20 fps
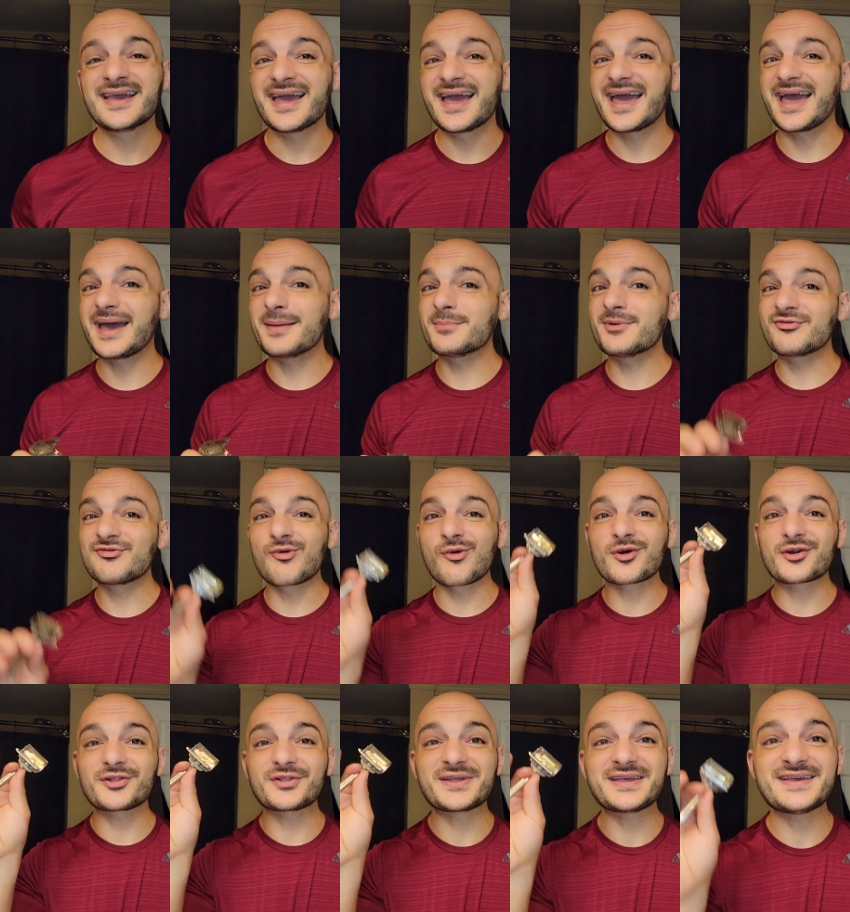And
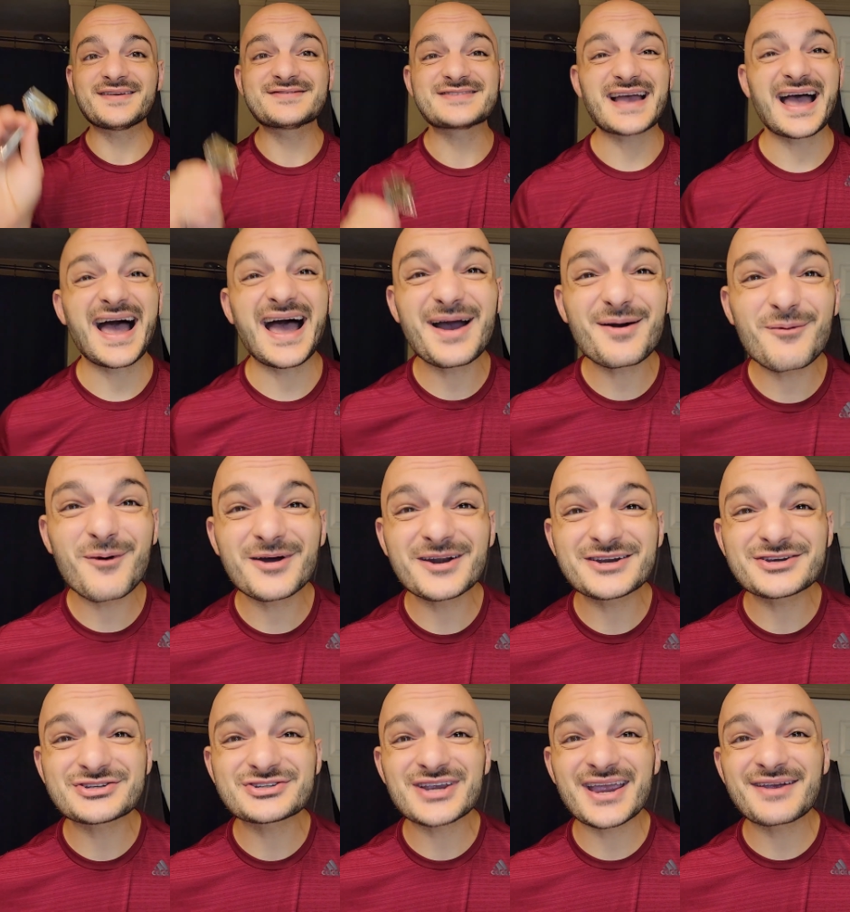before it leaves, I want
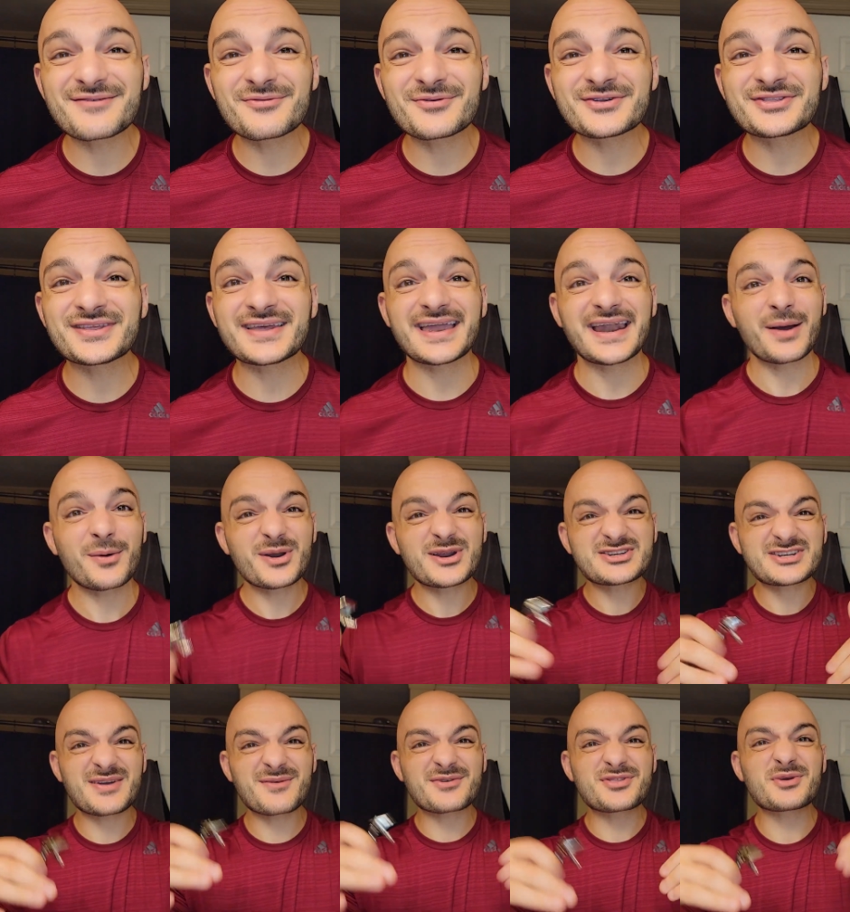to shave with it. And I want to
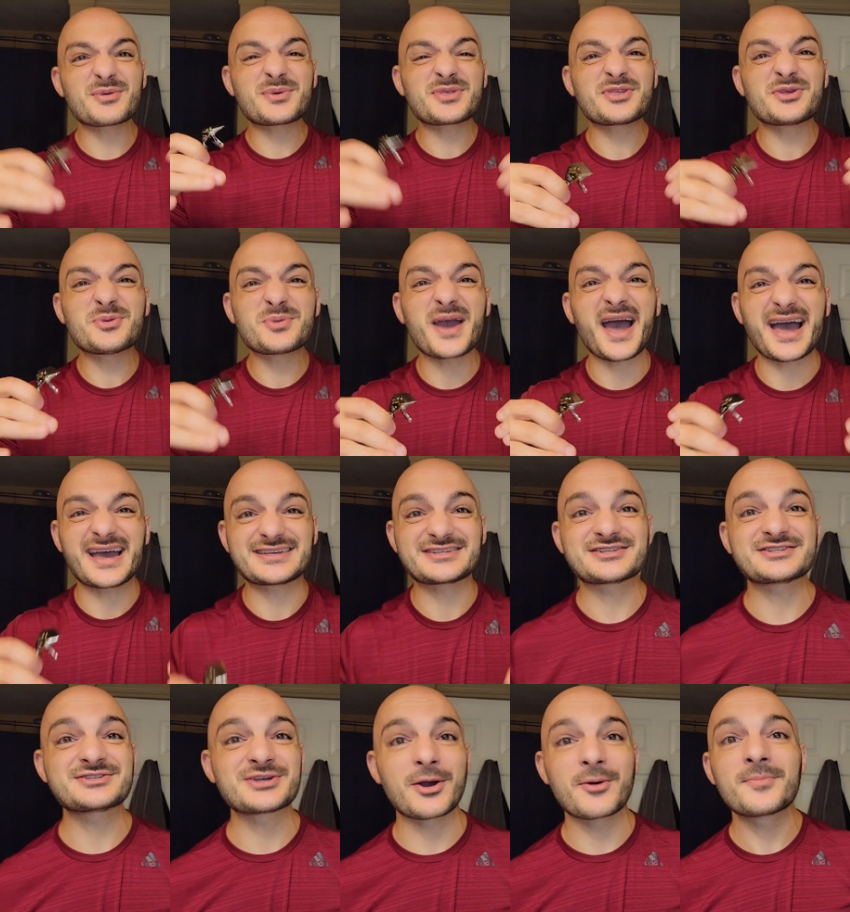shave with it with you guys.
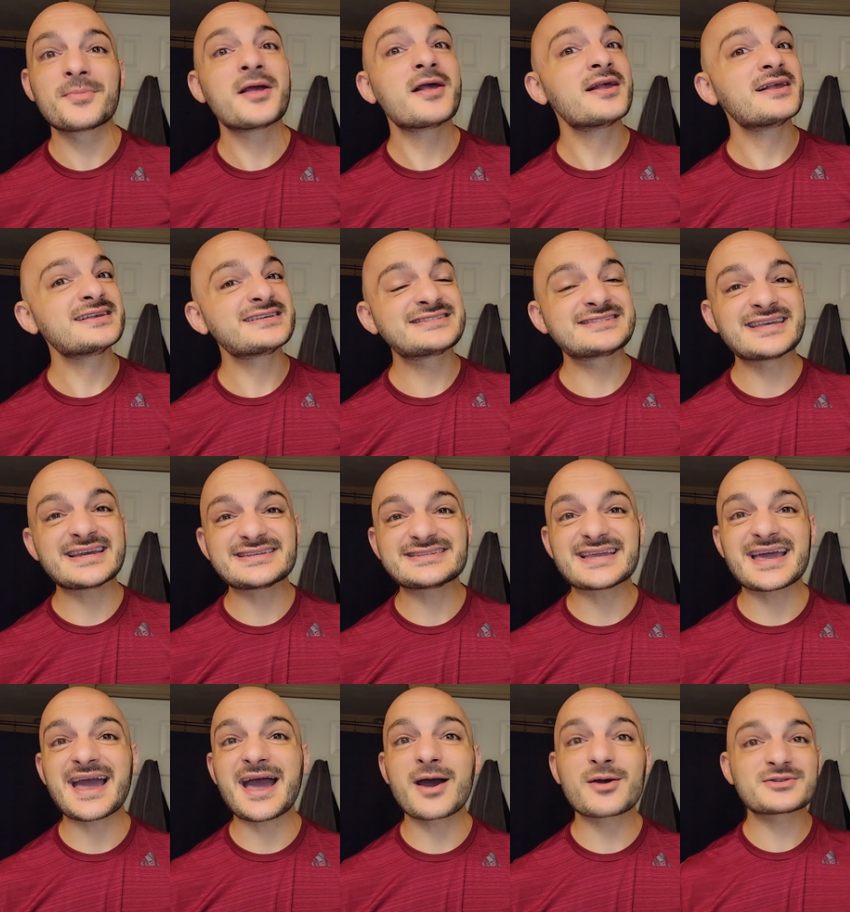So sit
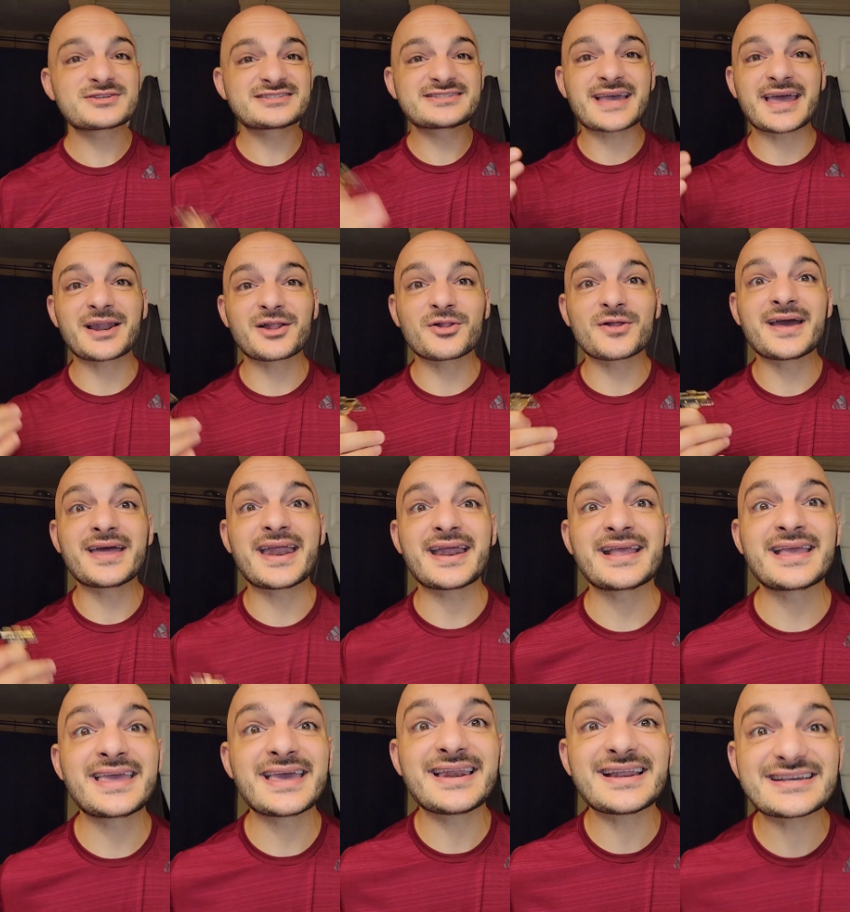down, settle in,
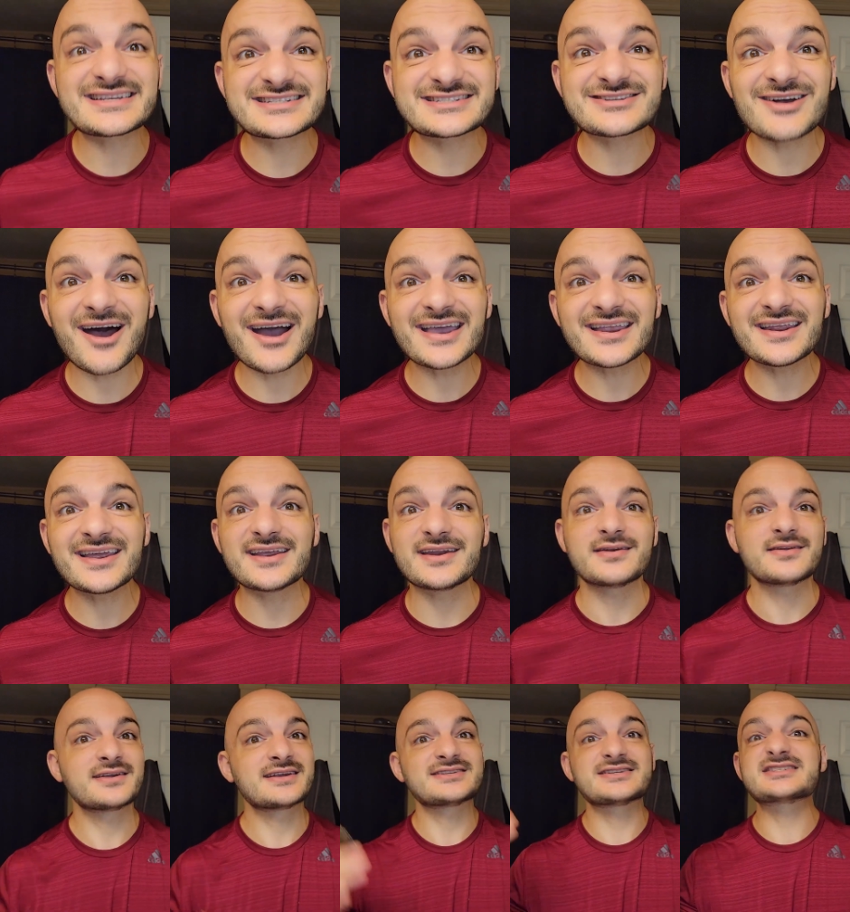and get excited
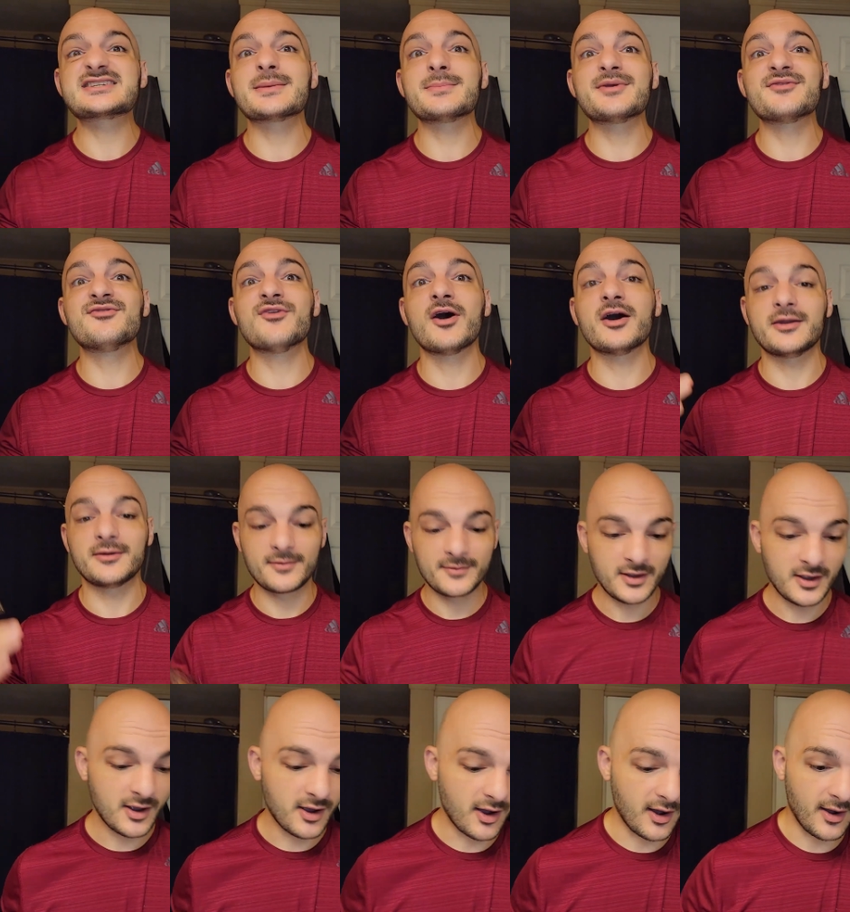because it's going to be fun.
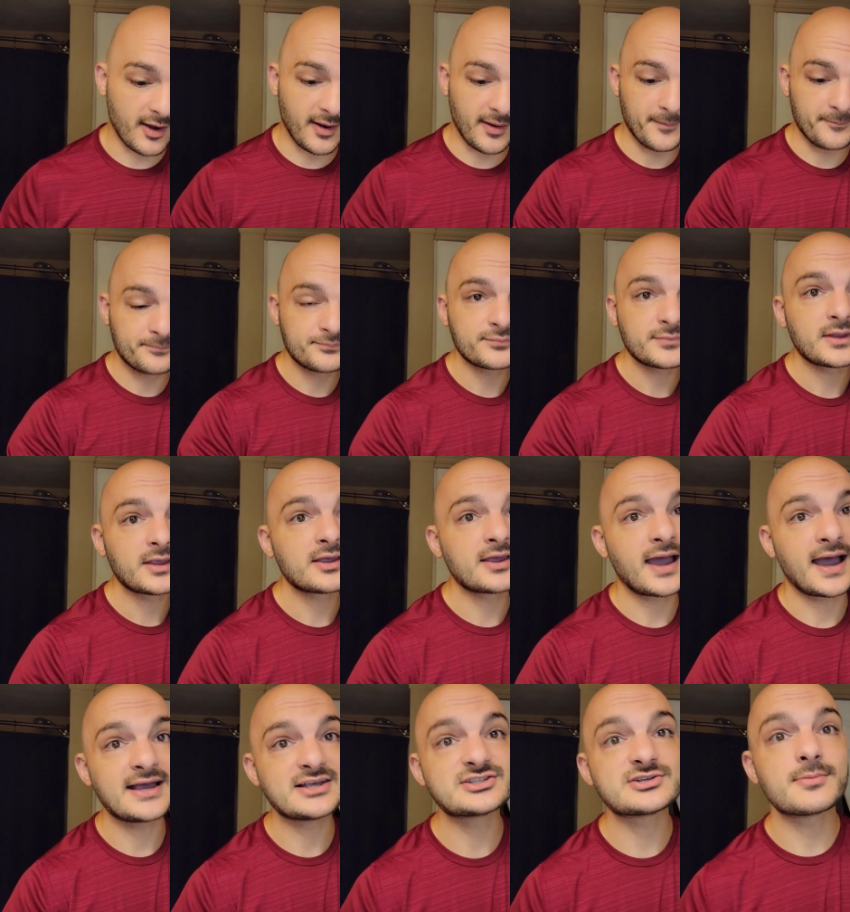Um,
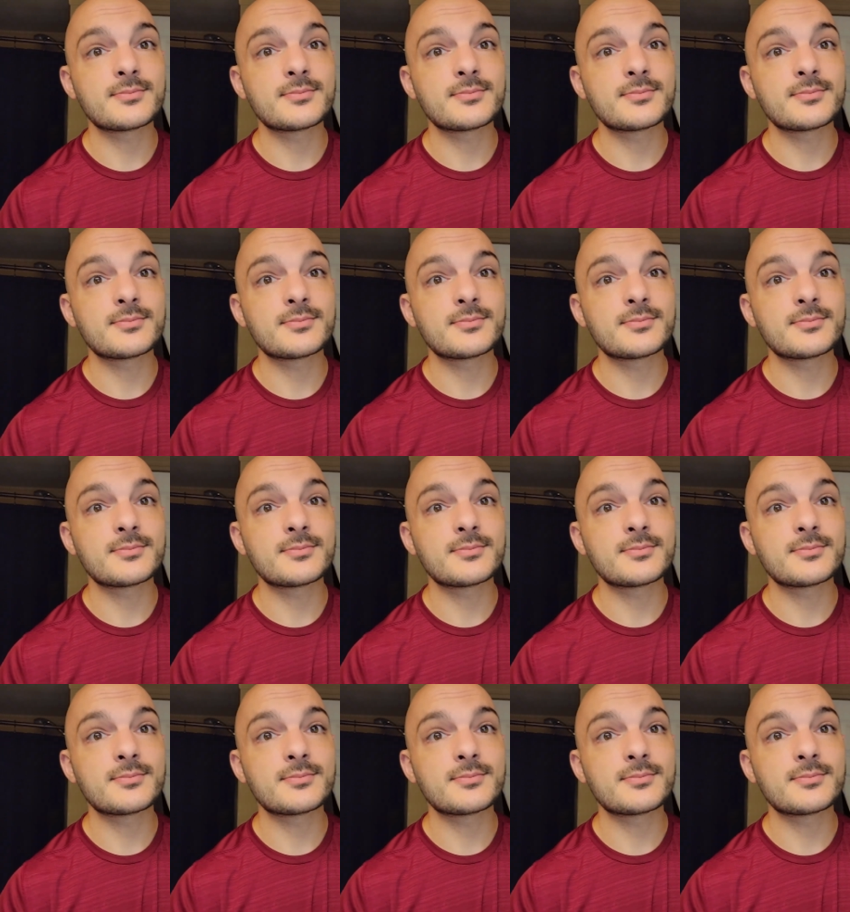guys,